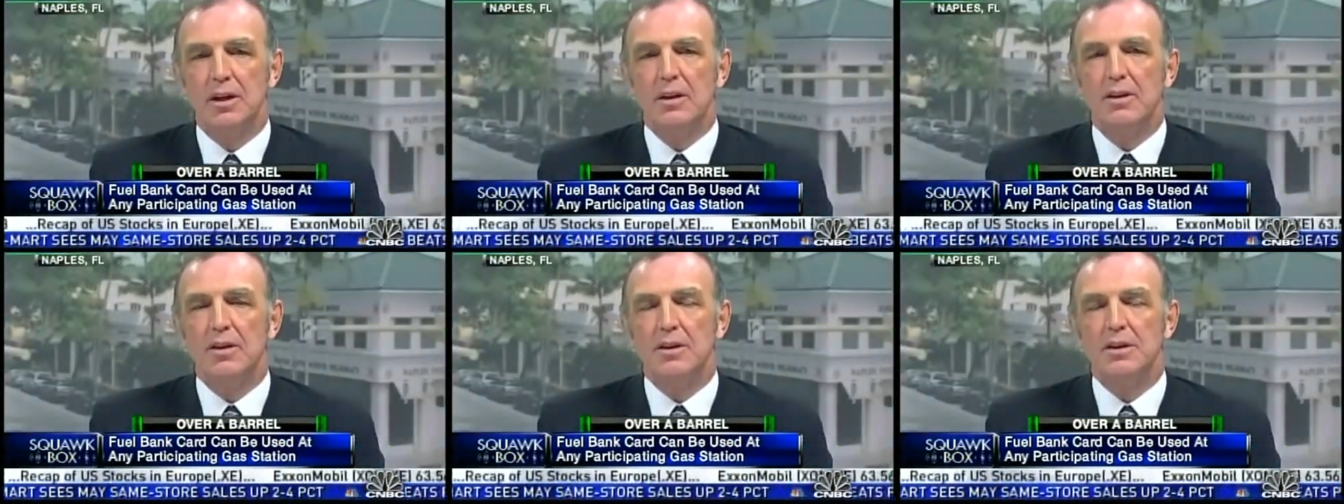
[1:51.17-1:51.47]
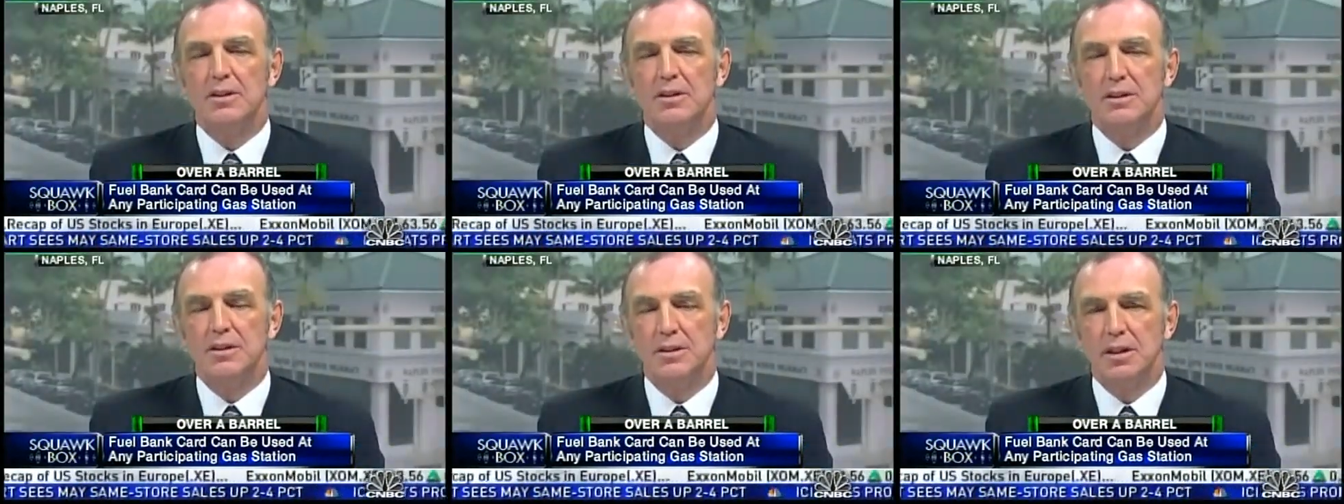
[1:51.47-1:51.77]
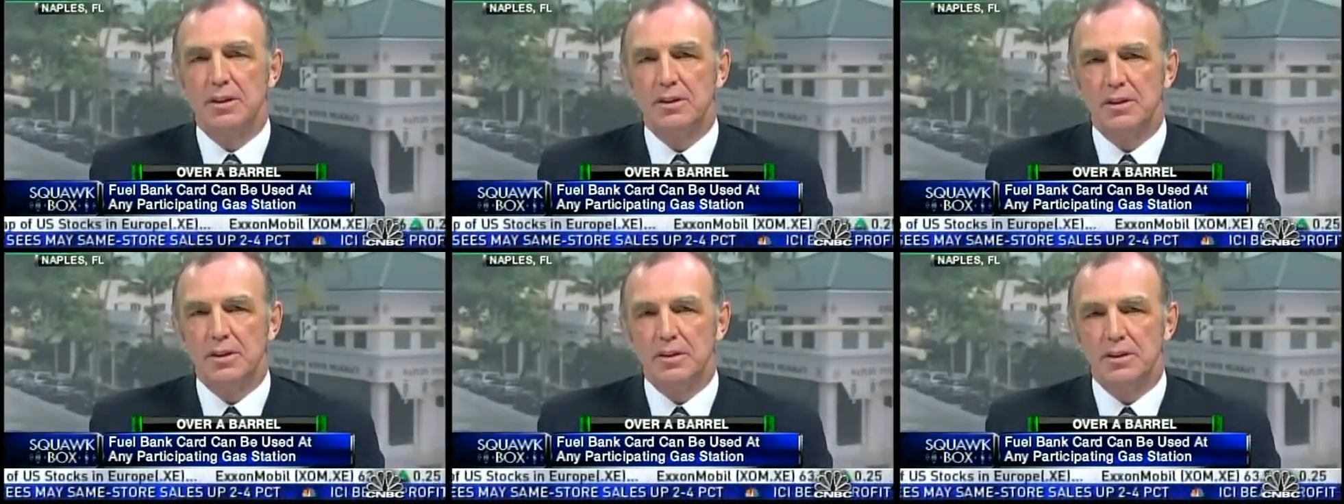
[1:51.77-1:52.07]
There is a
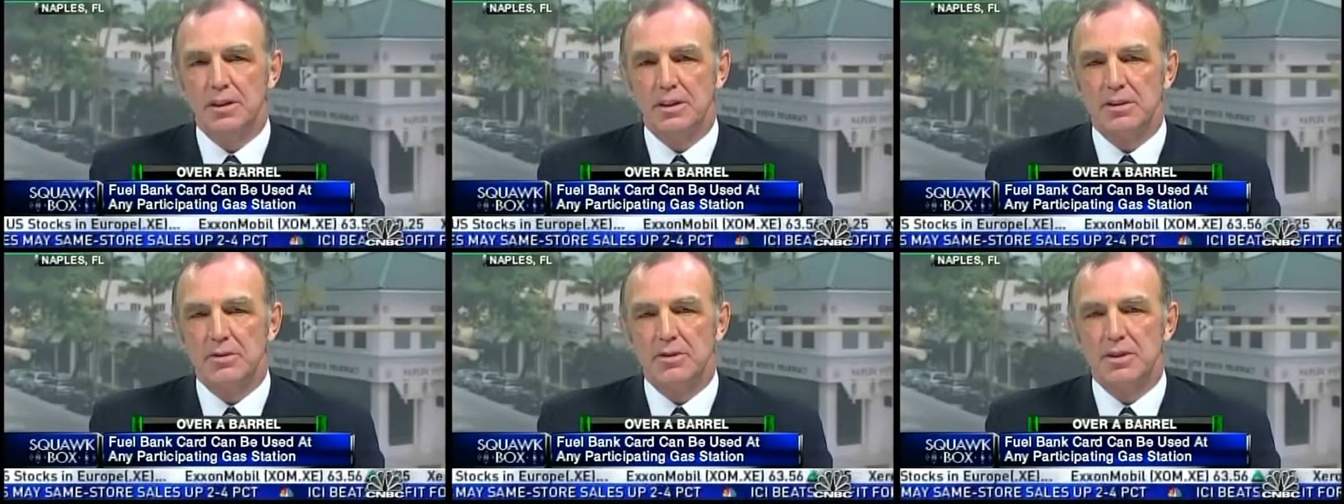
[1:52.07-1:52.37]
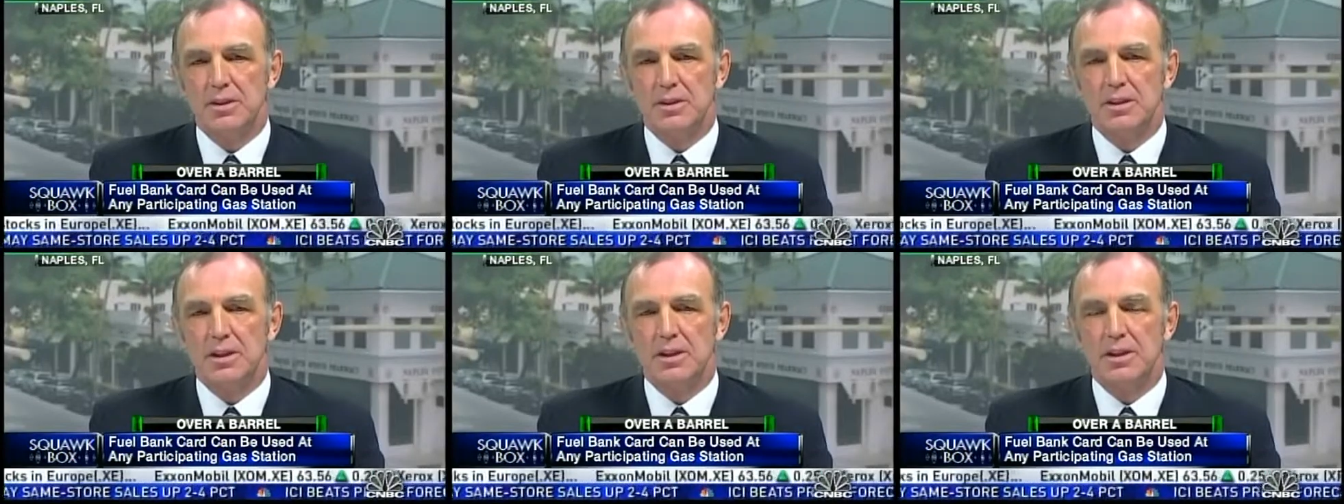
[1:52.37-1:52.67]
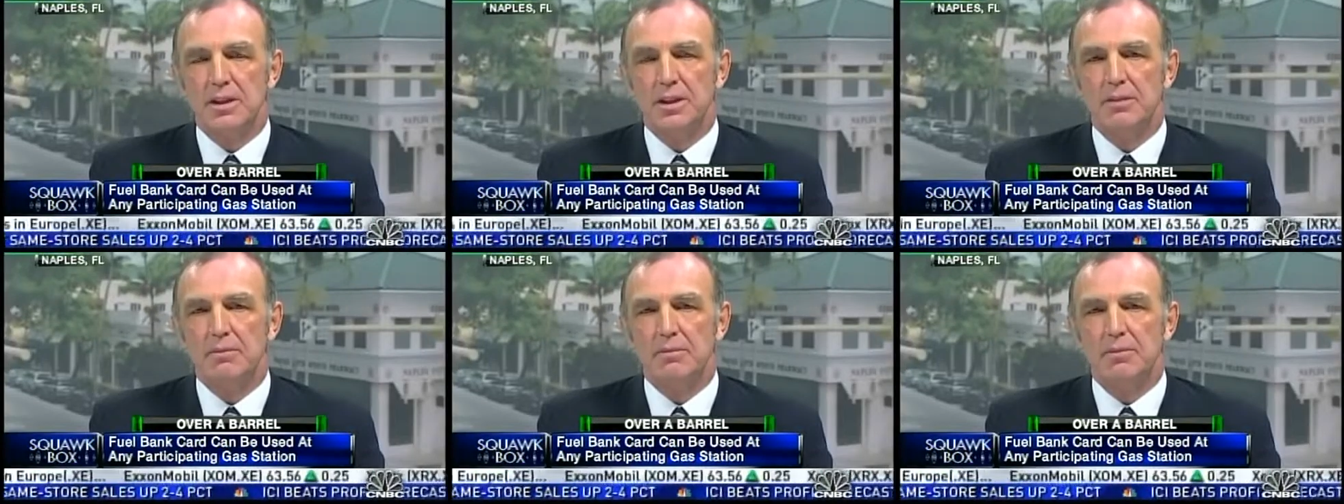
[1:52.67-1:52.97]
serious interest
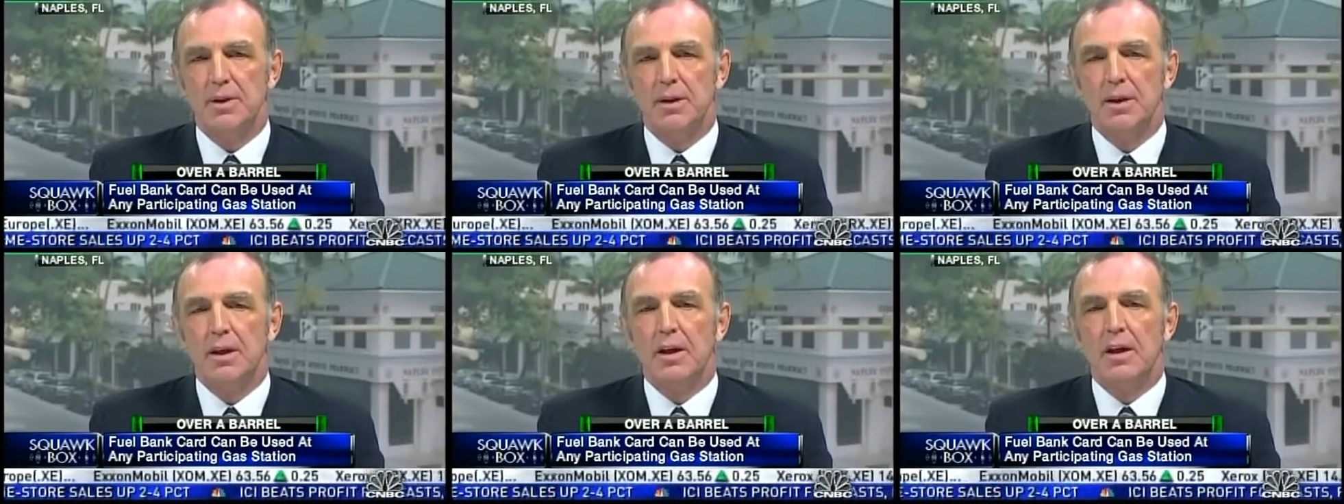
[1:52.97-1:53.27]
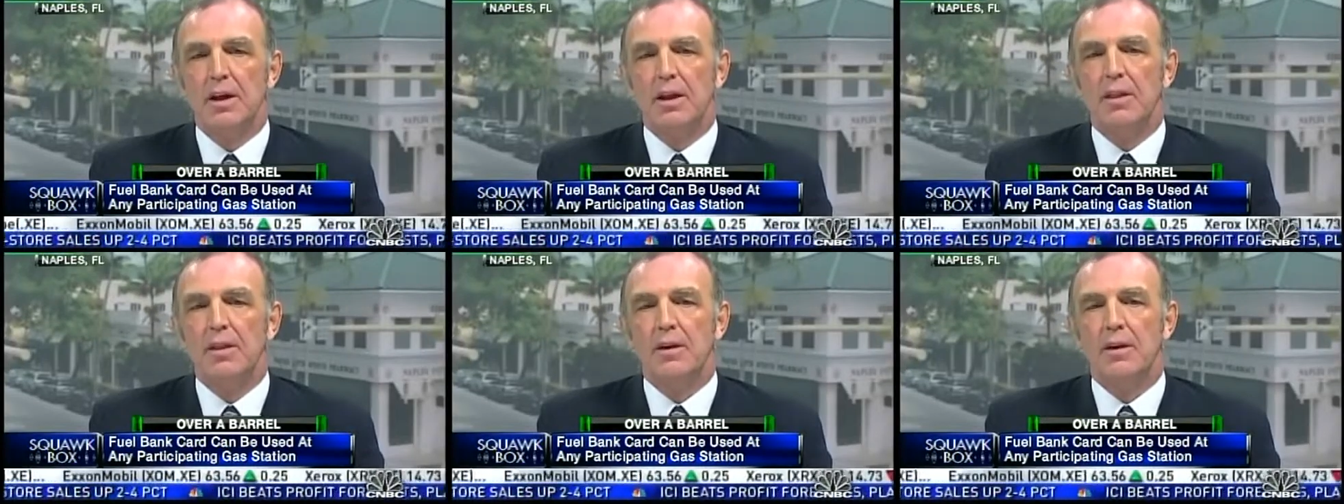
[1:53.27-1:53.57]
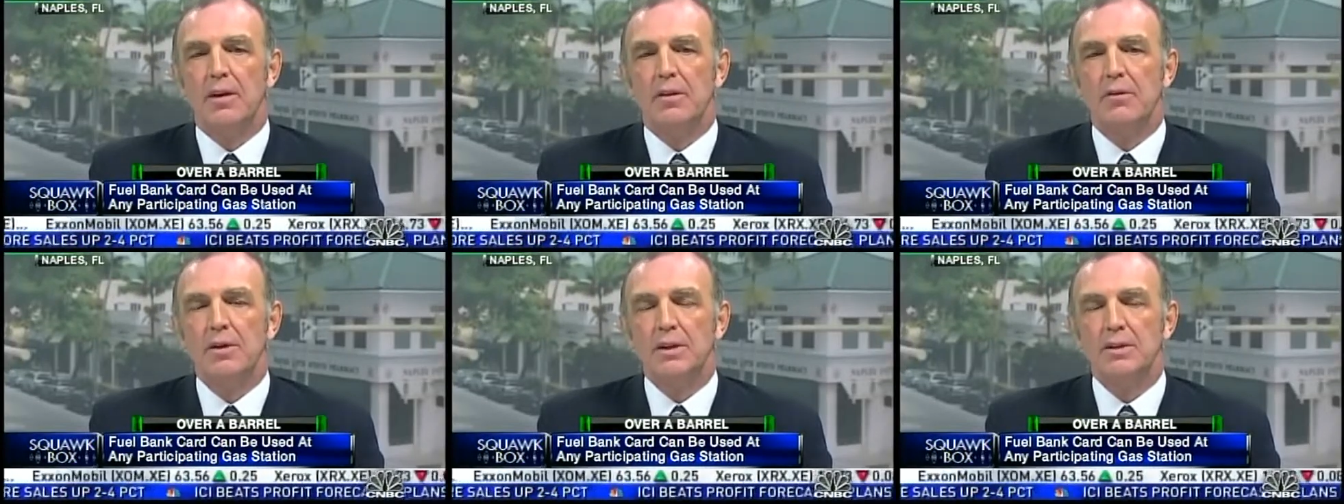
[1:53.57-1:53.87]
in it.
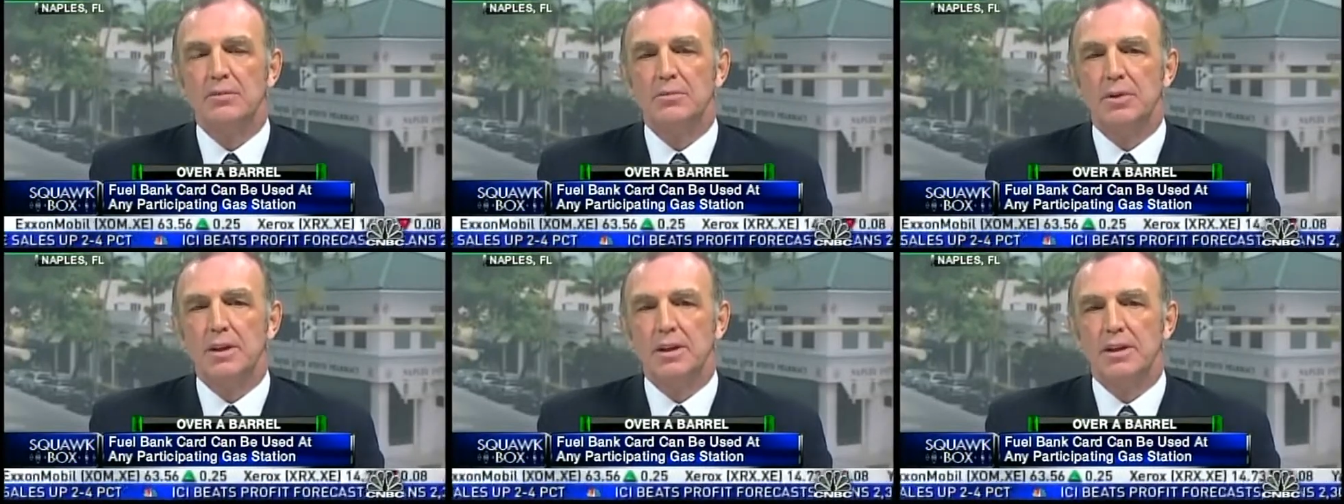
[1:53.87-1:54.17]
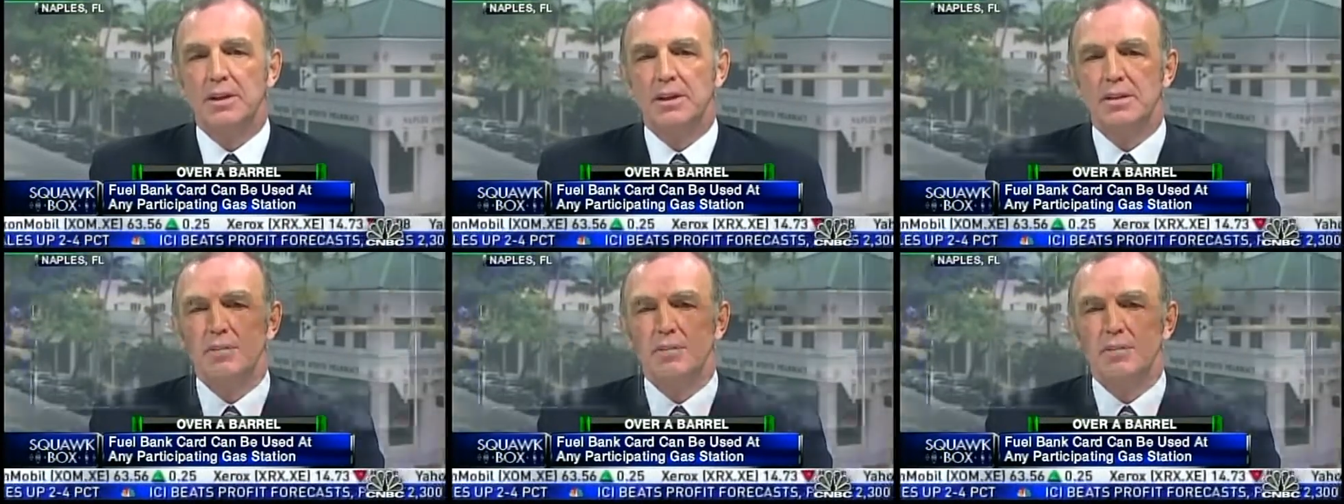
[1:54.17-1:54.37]
The reason why it